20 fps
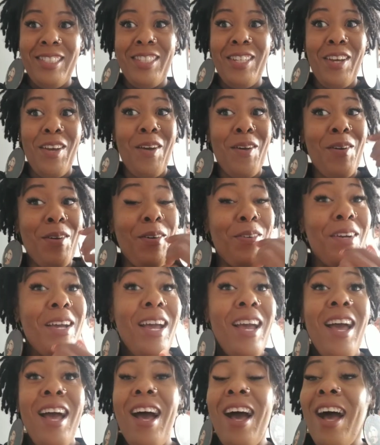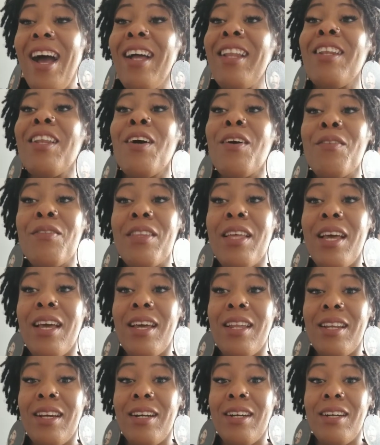So I love
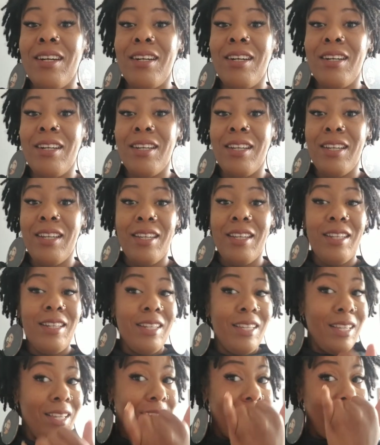that it